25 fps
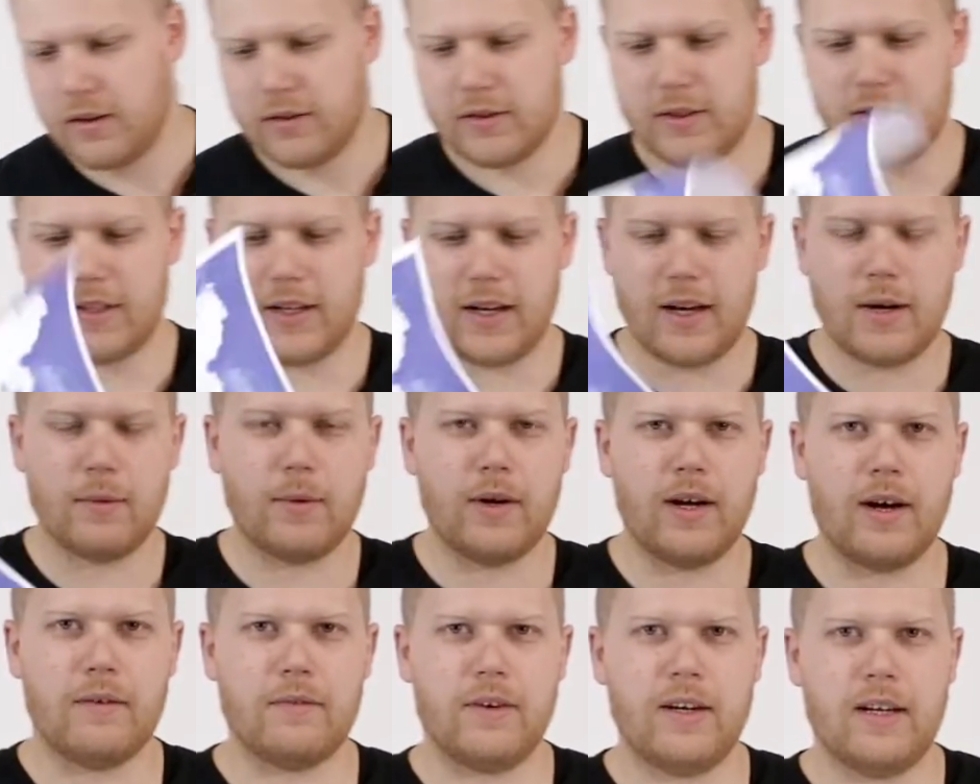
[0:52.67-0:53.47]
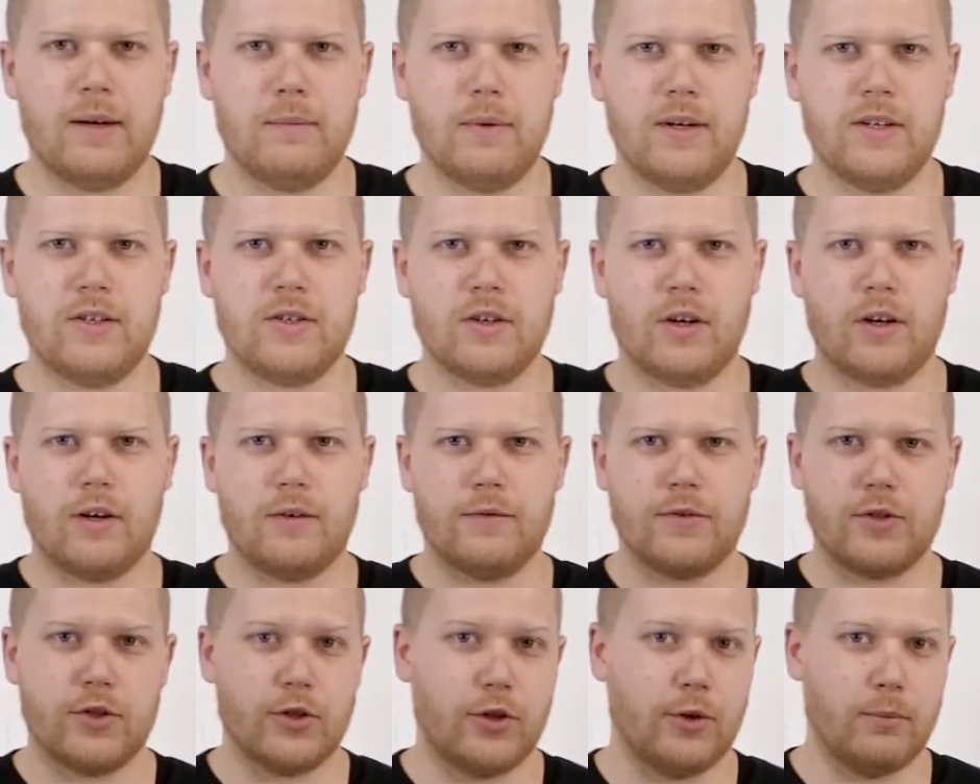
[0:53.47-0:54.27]
Today we have an image
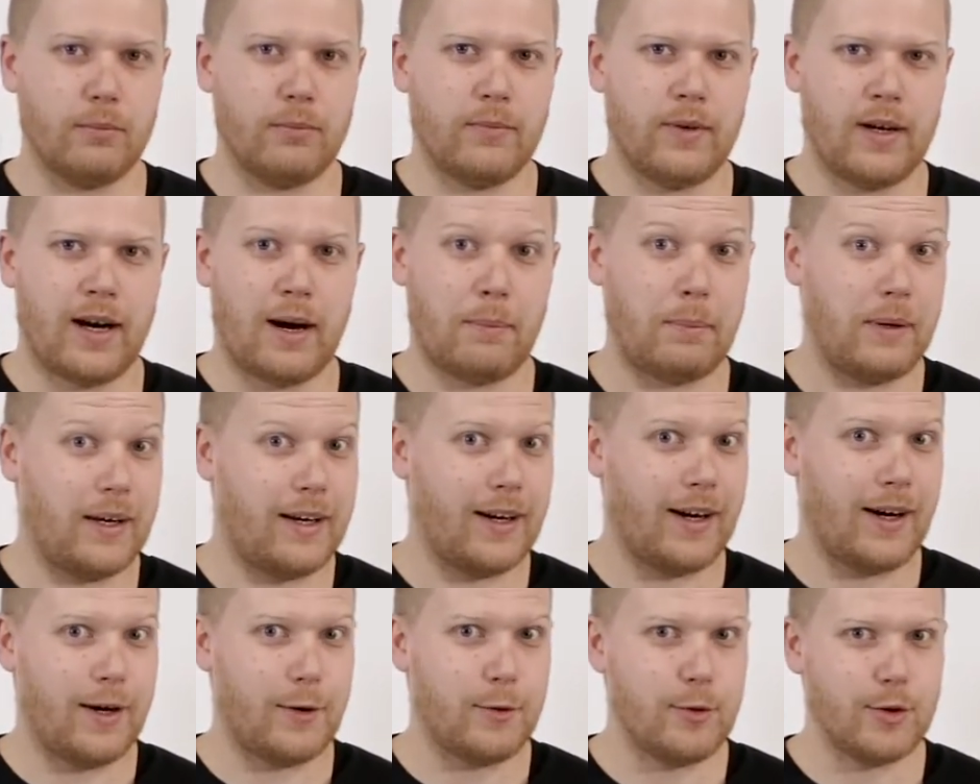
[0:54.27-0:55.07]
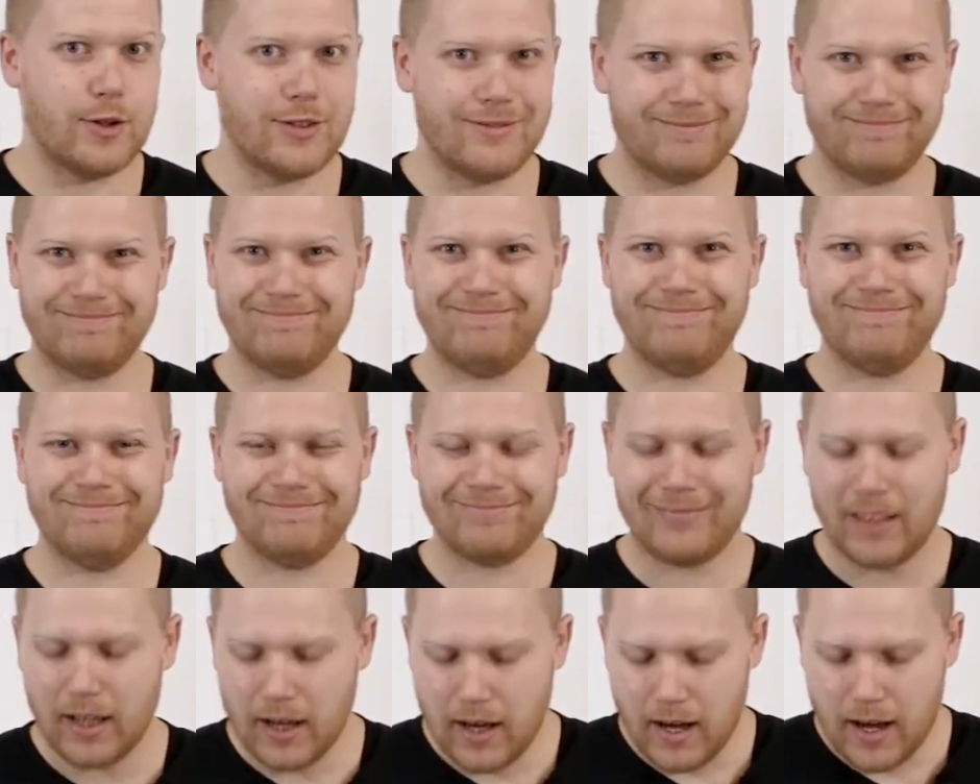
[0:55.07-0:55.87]
of some happy cows,
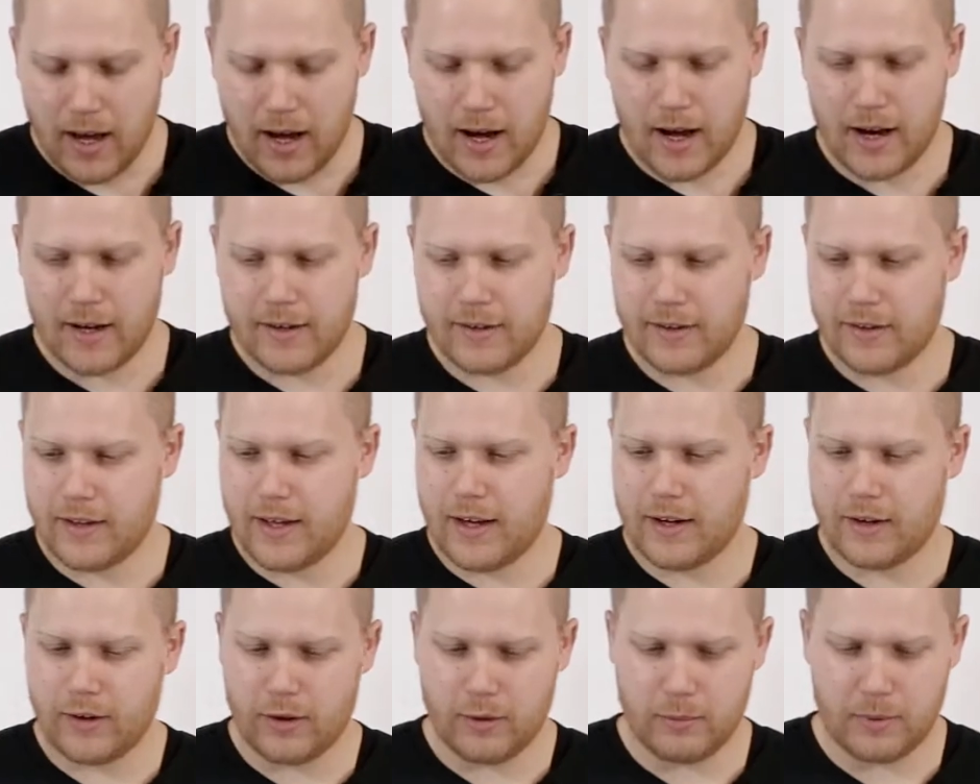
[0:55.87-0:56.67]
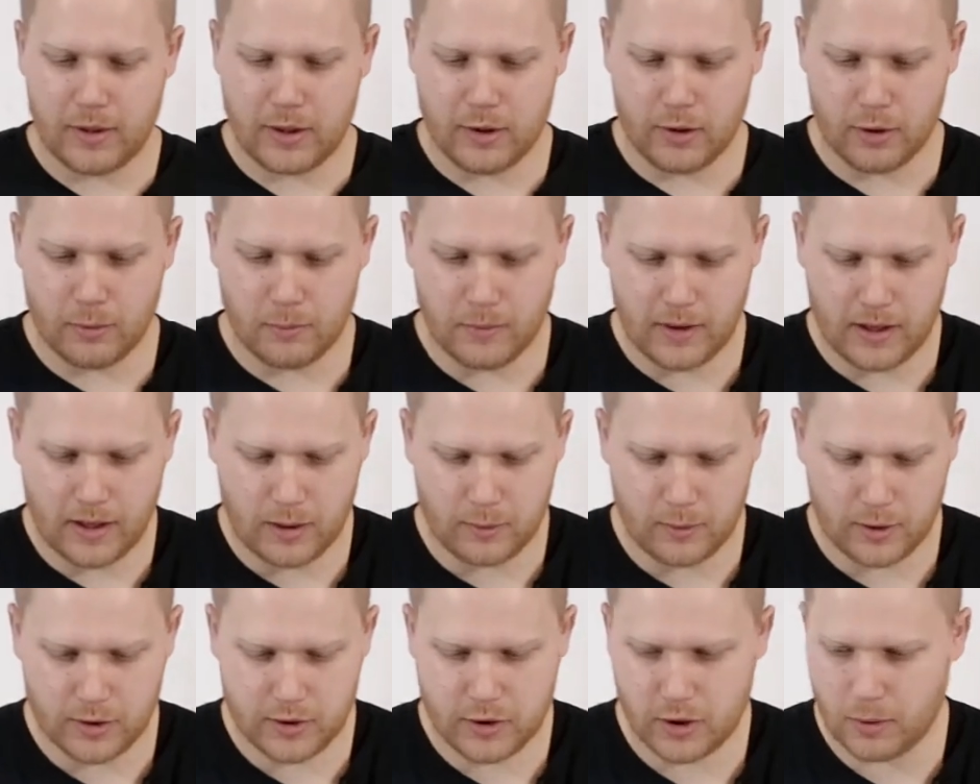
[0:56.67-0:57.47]
and they're going to become
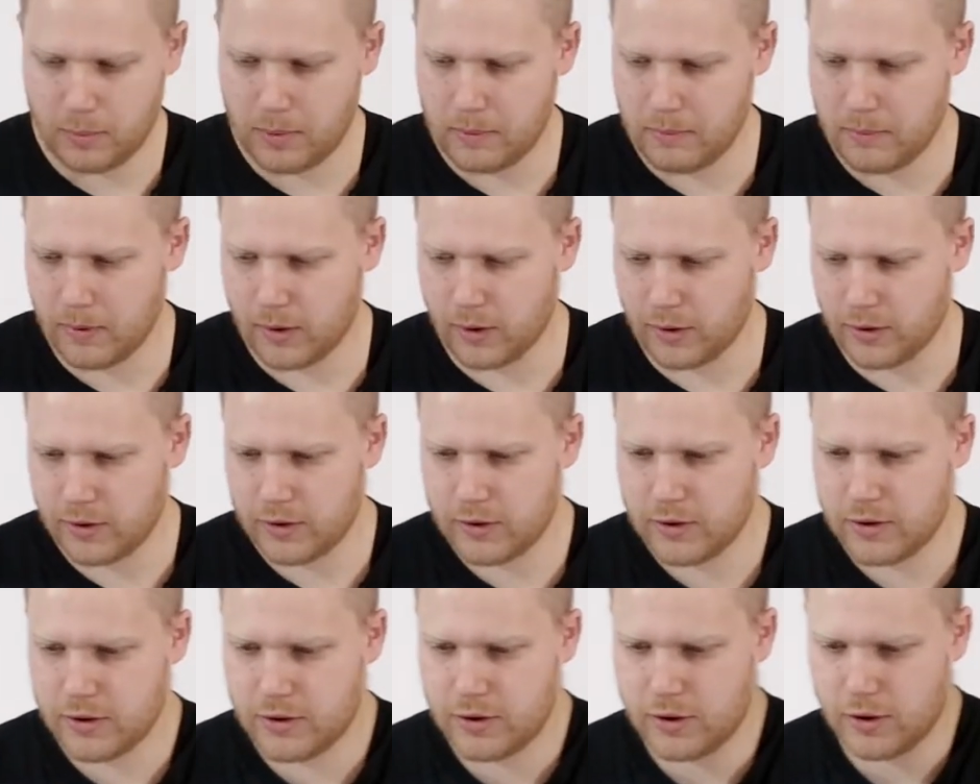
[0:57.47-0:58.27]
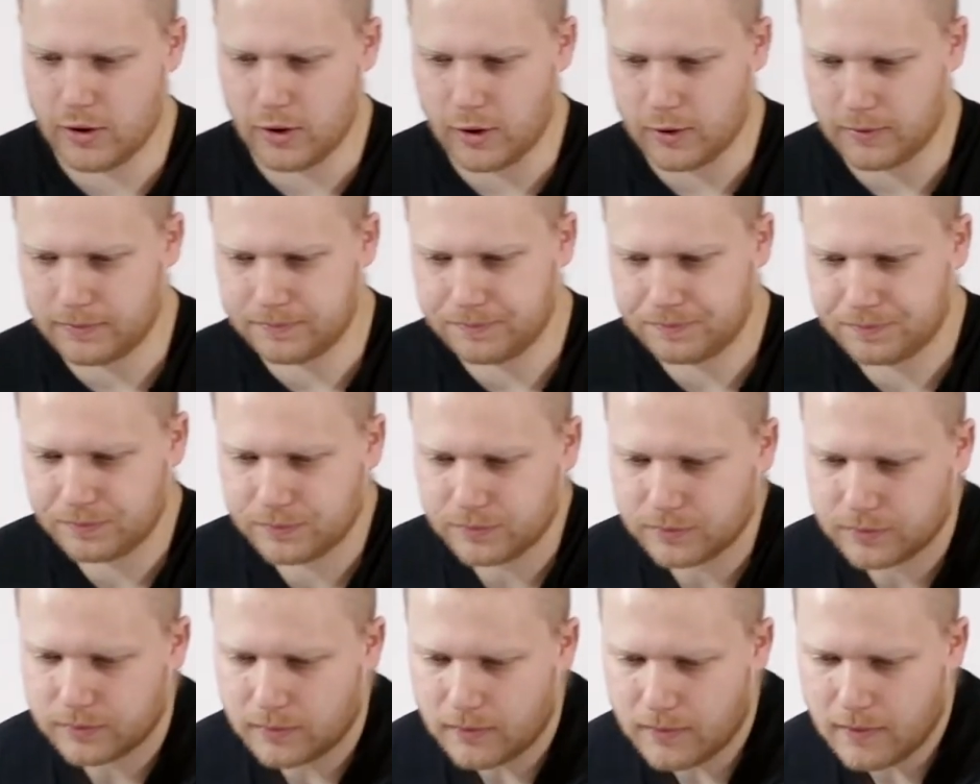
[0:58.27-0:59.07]
our chopping board. So,
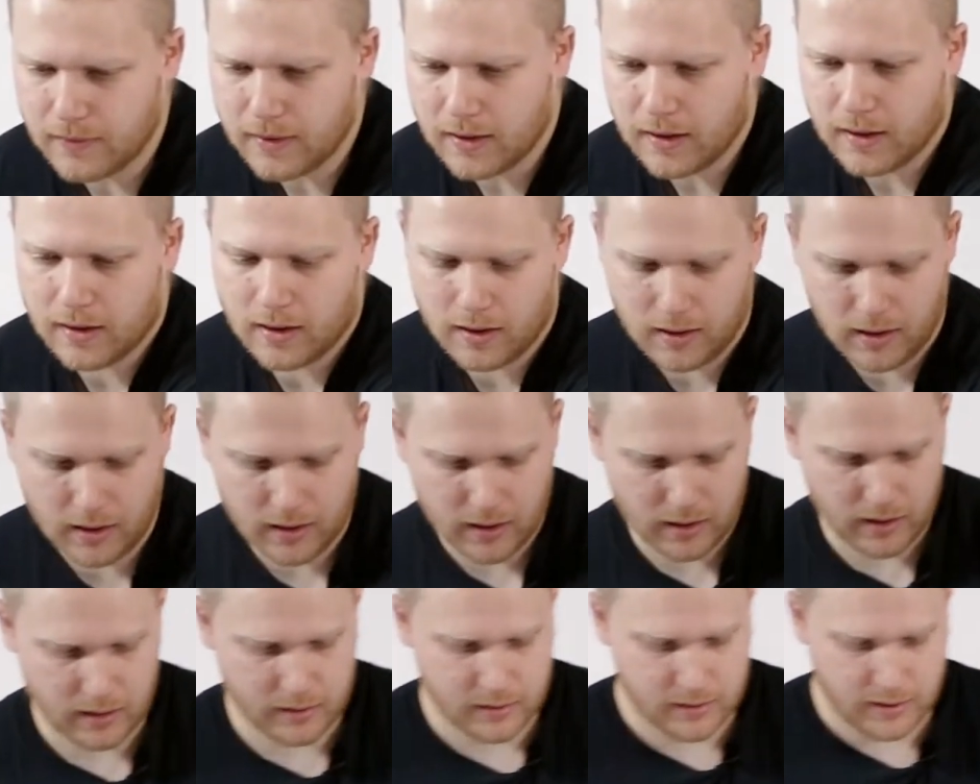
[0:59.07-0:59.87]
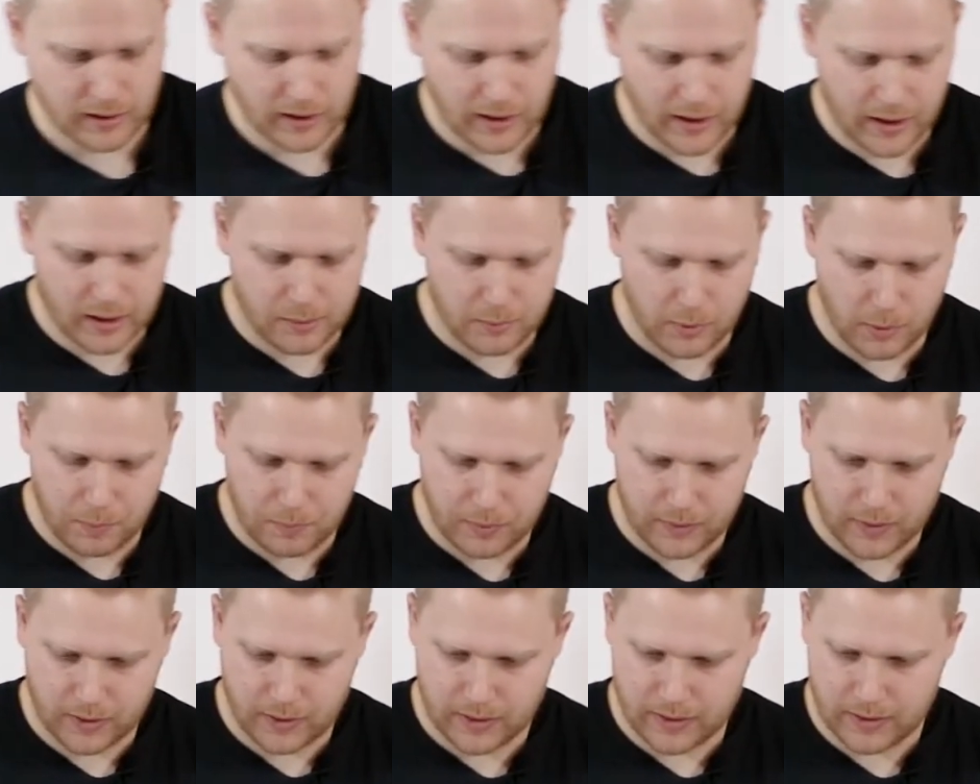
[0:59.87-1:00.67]
to line them
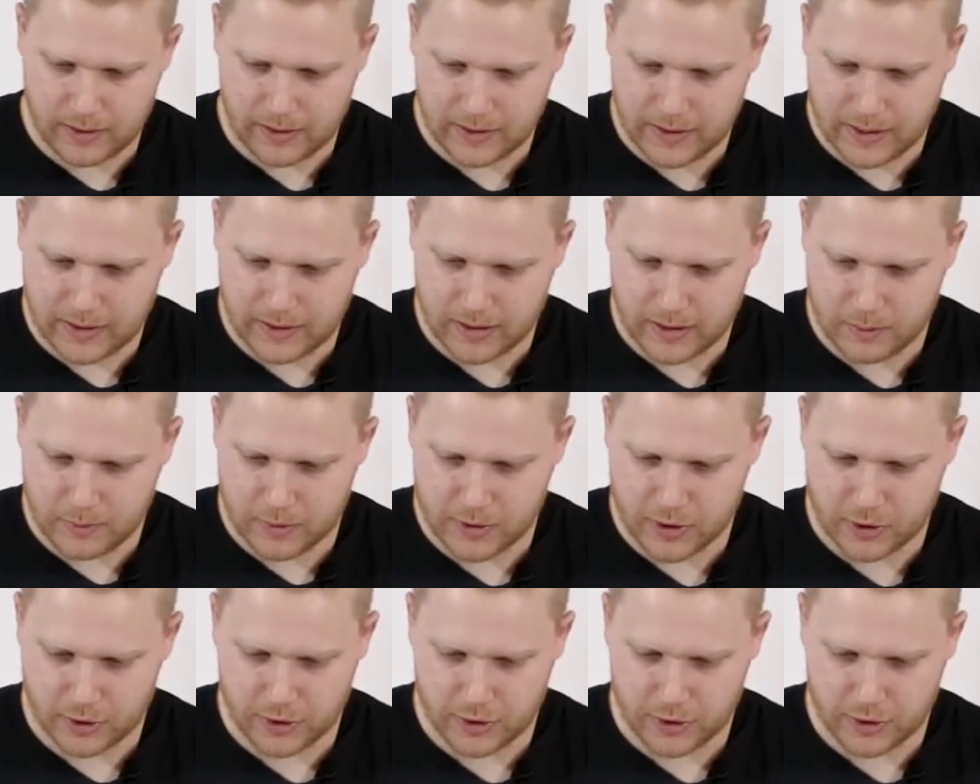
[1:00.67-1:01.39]
up, lay the image